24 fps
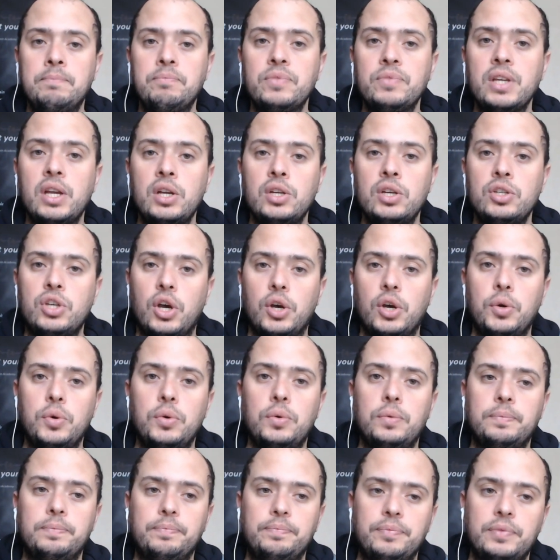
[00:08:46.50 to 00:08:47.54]
So
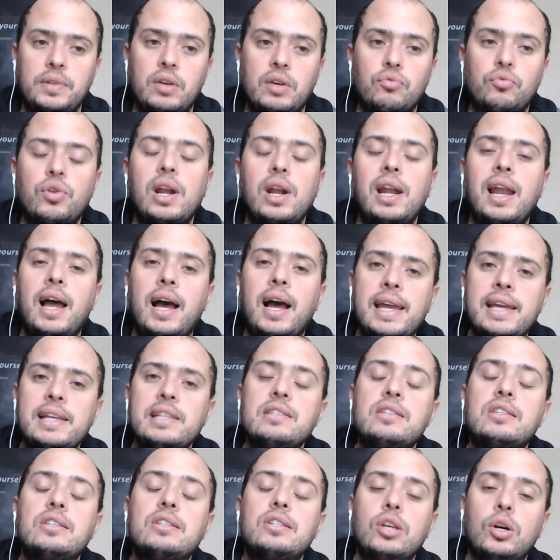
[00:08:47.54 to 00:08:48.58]
relying
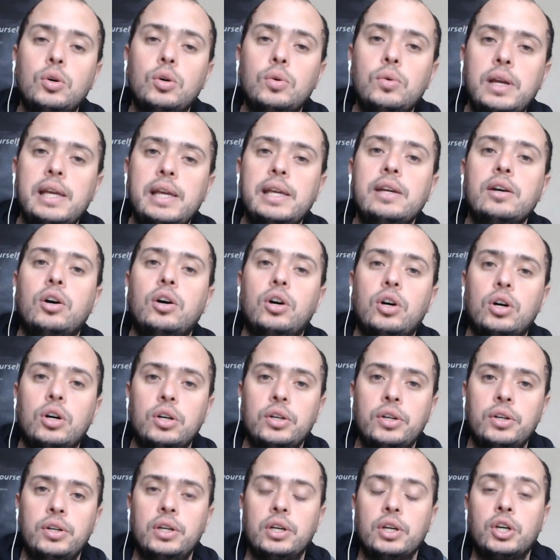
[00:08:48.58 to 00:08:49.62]
solely
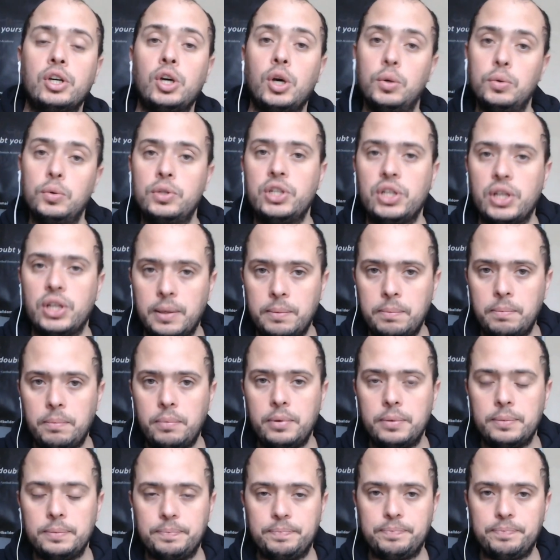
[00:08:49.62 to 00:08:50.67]
on CoachUp
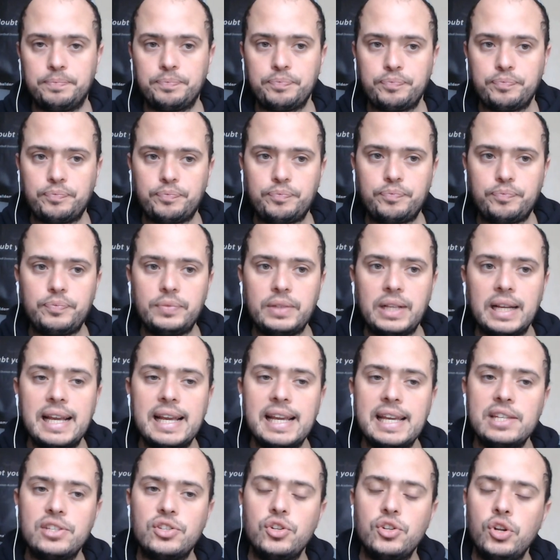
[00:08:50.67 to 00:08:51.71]

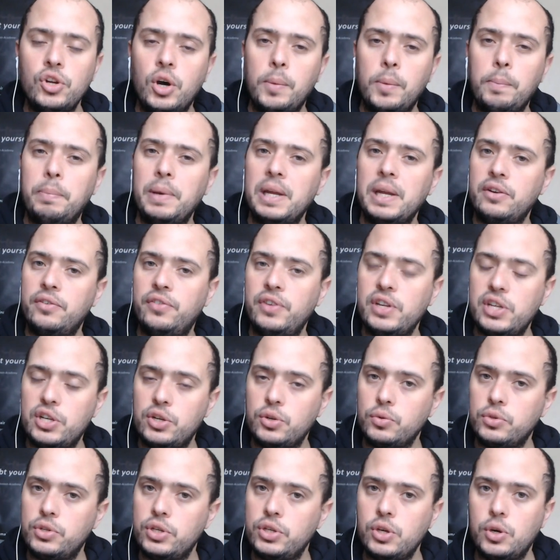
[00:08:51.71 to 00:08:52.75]
is not beneficial
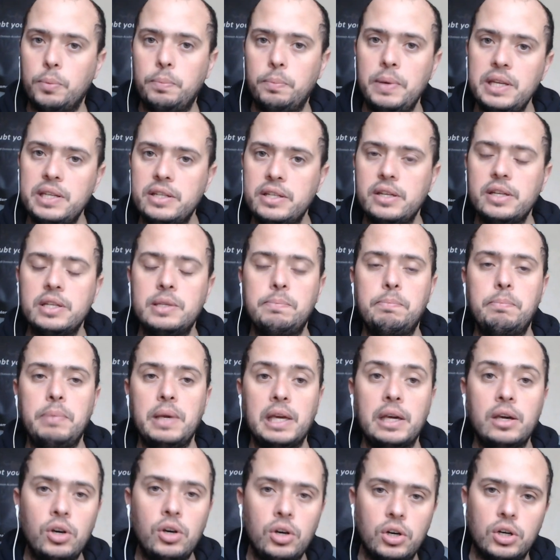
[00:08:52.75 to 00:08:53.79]
to your business
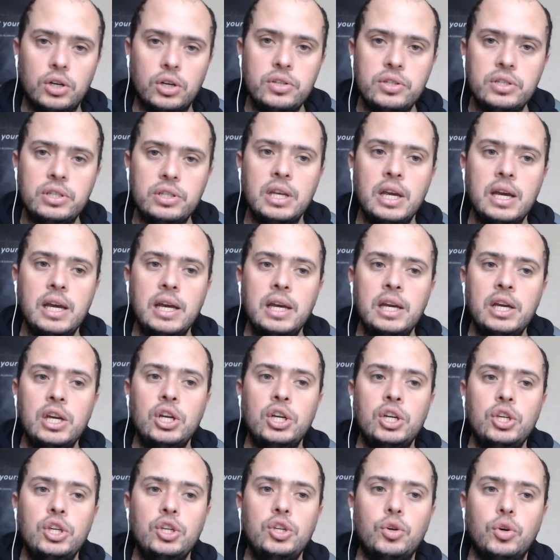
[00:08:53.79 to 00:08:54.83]
because
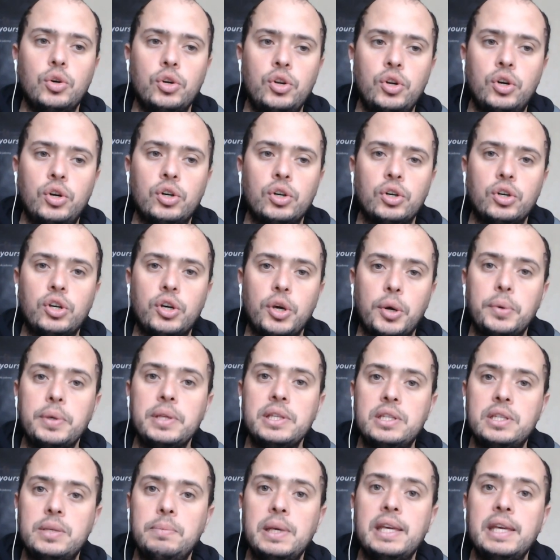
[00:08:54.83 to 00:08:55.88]
you're not going to
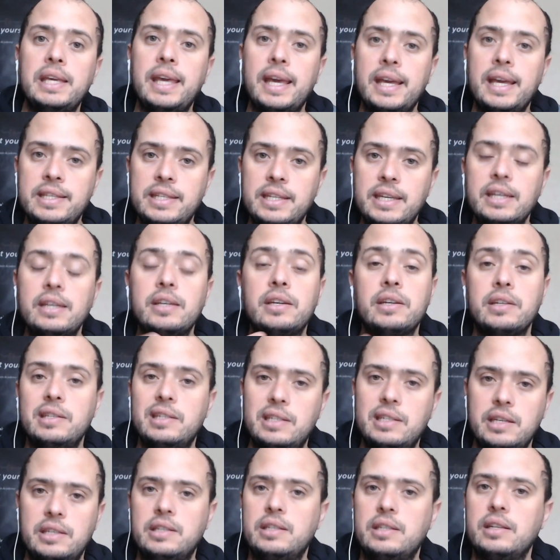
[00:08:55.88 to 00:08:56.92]
be getting
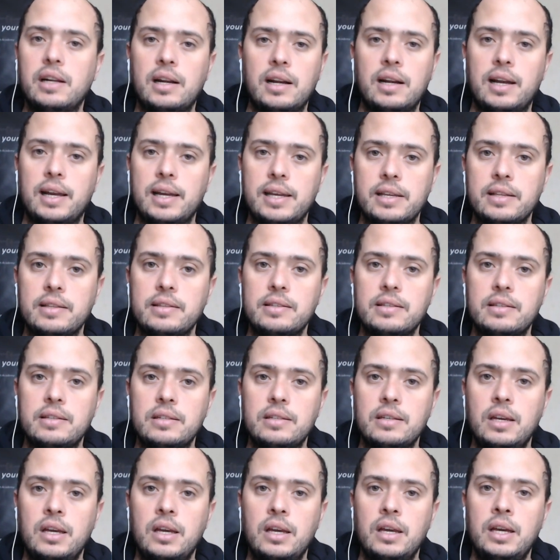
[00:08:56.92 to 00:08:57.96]
consistent clients.
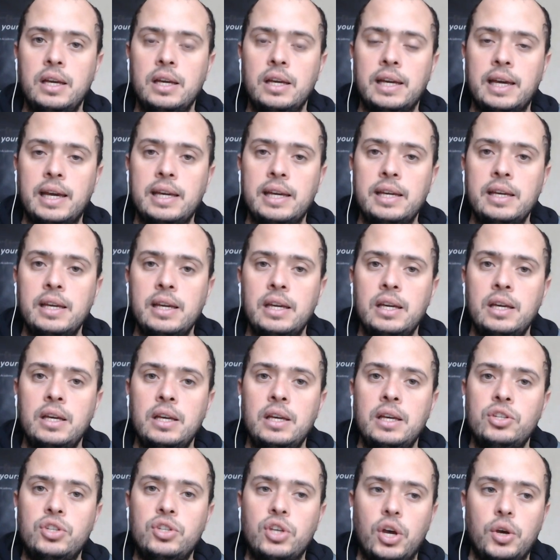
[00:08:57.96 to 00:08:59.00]
Okay.
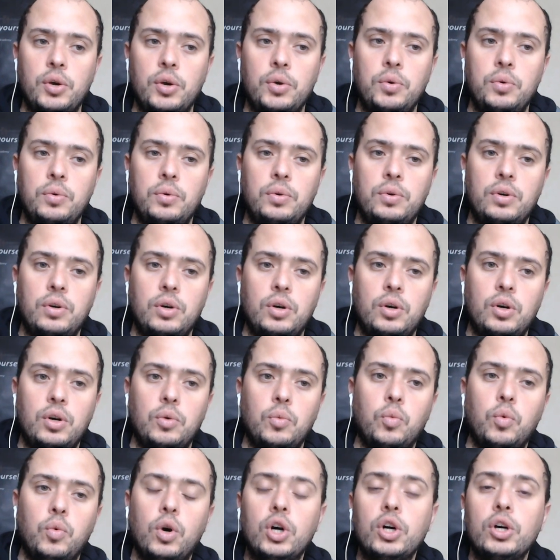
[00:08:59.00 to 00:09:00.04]
So
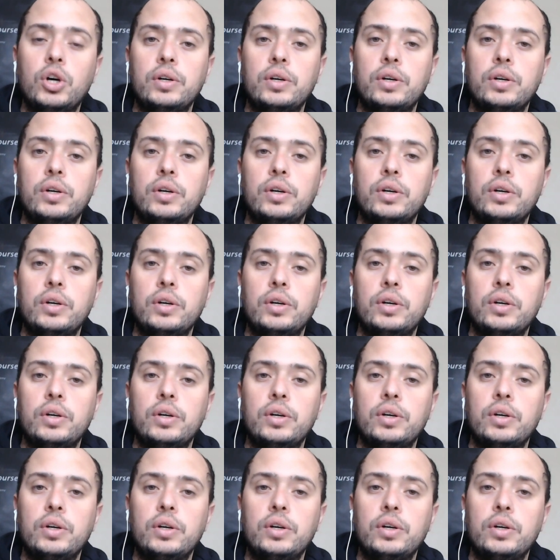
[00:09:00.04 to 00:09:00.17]
what